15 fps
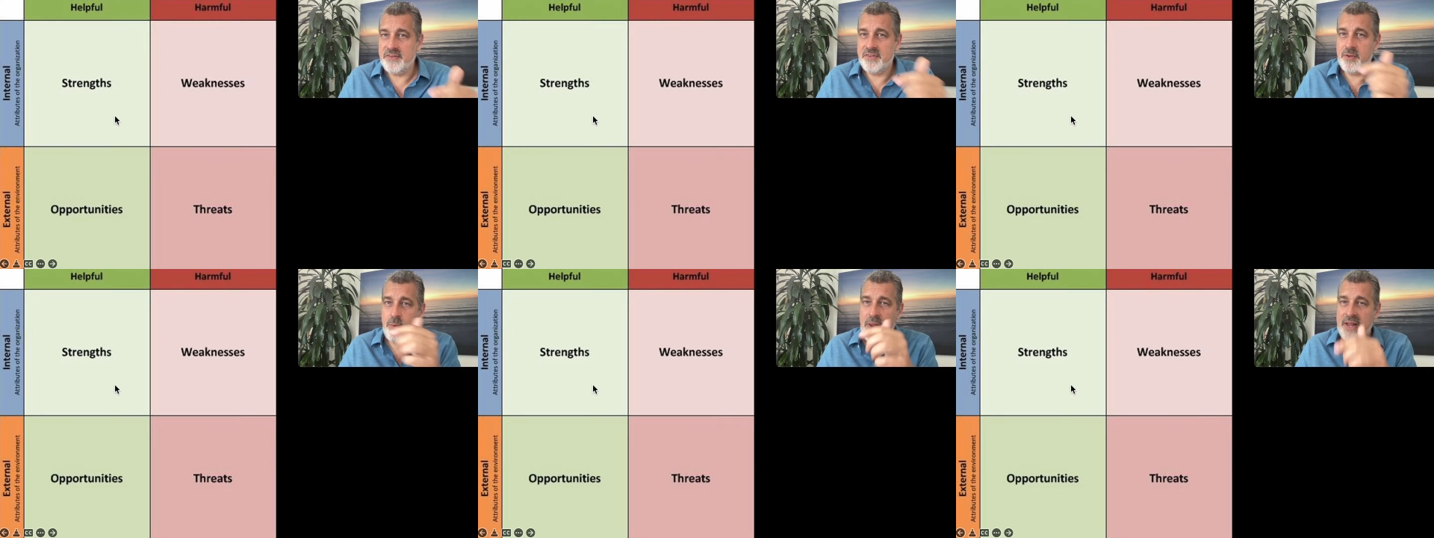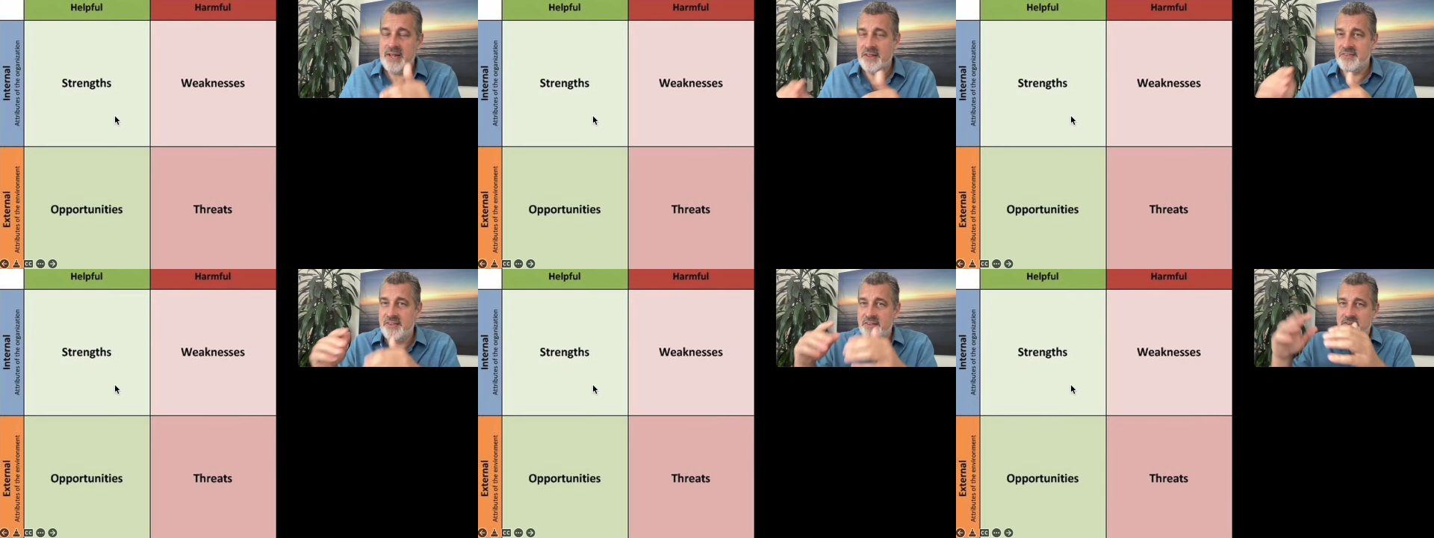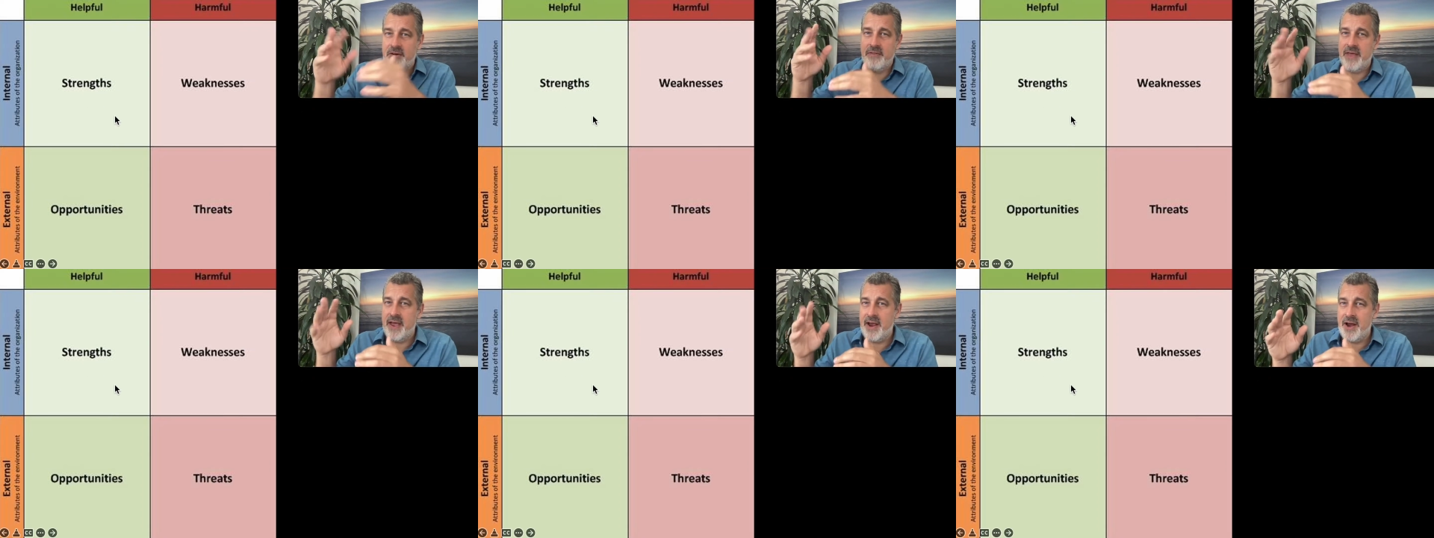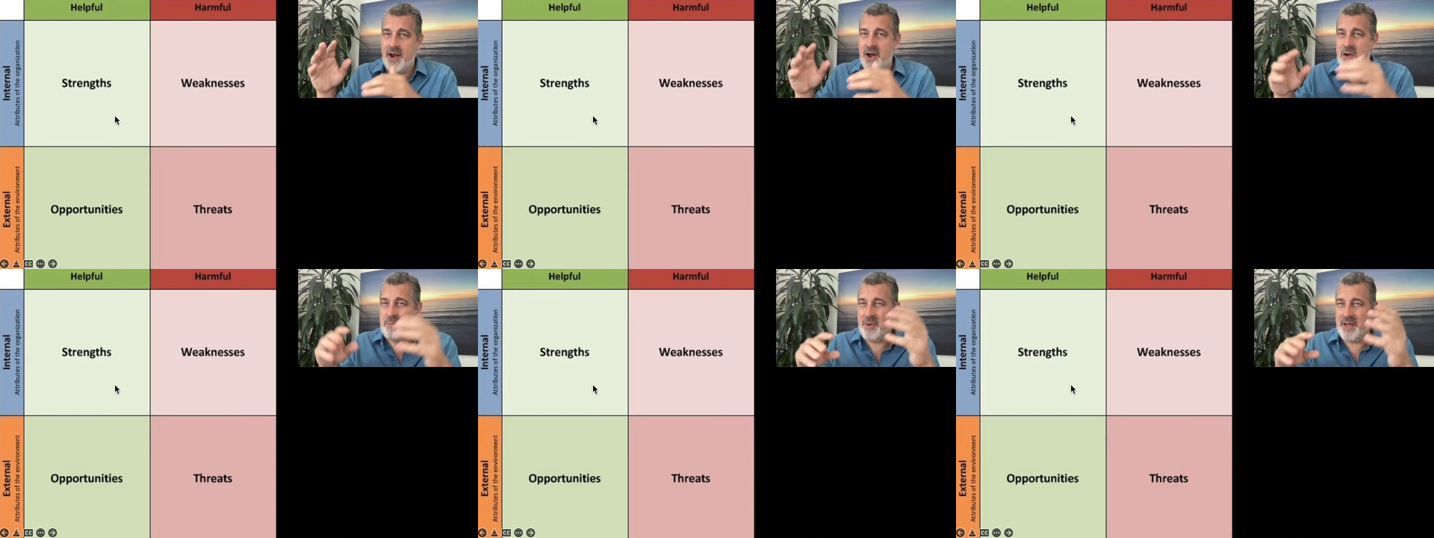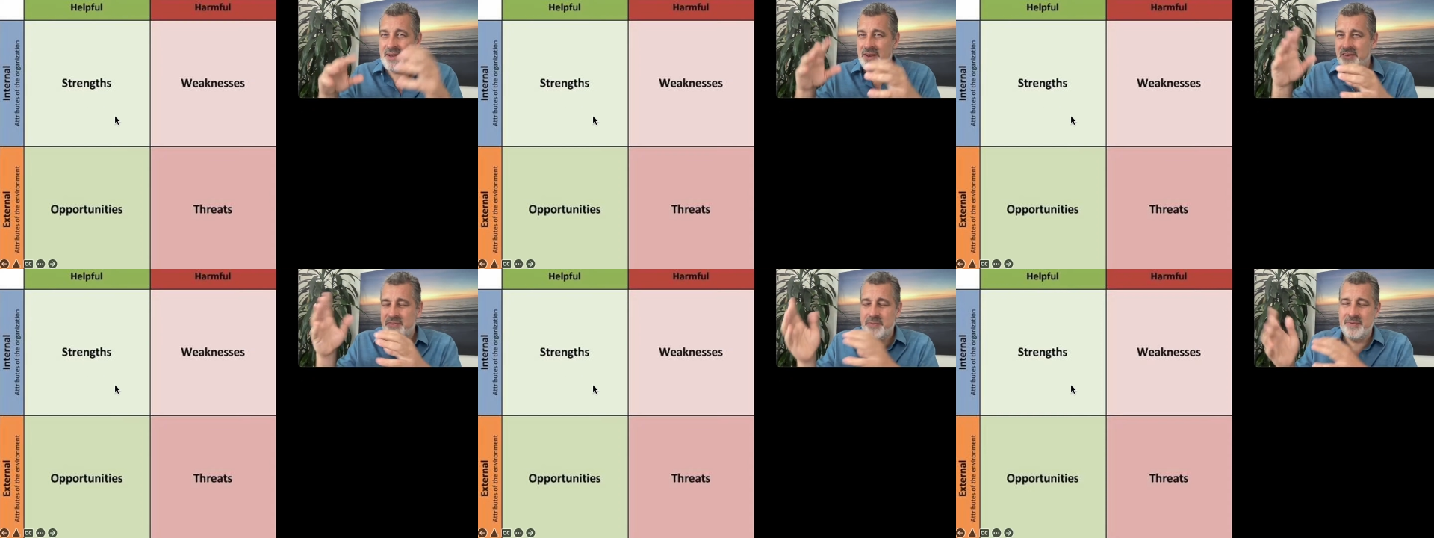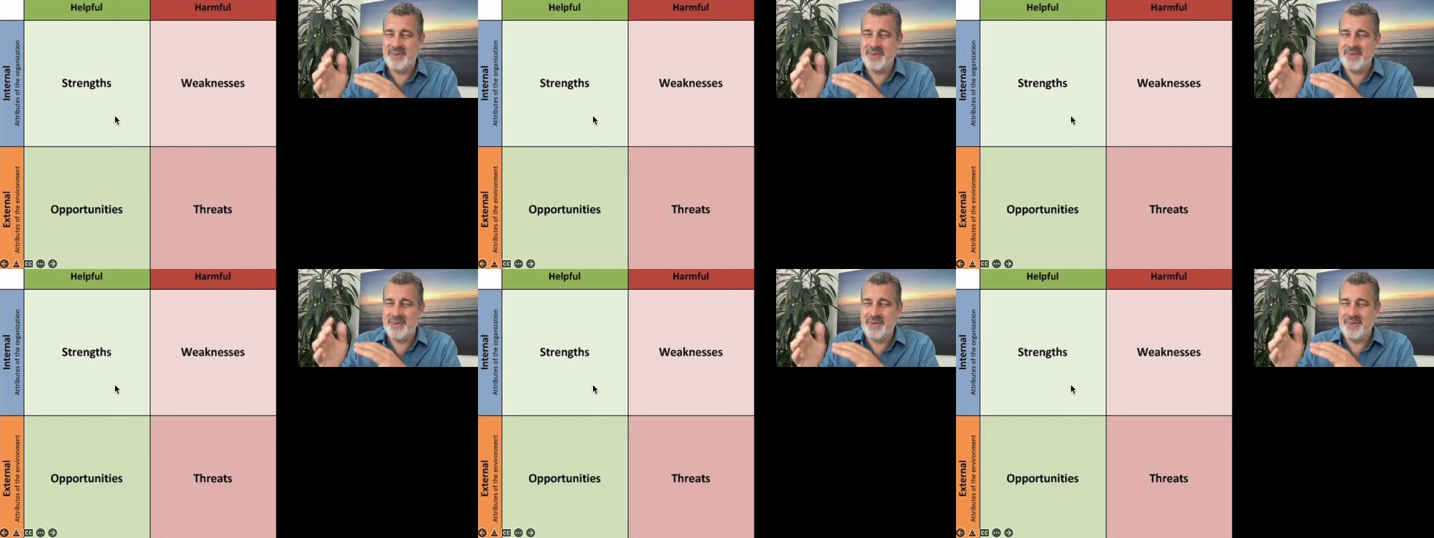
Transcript: The weaknesses are there, but it's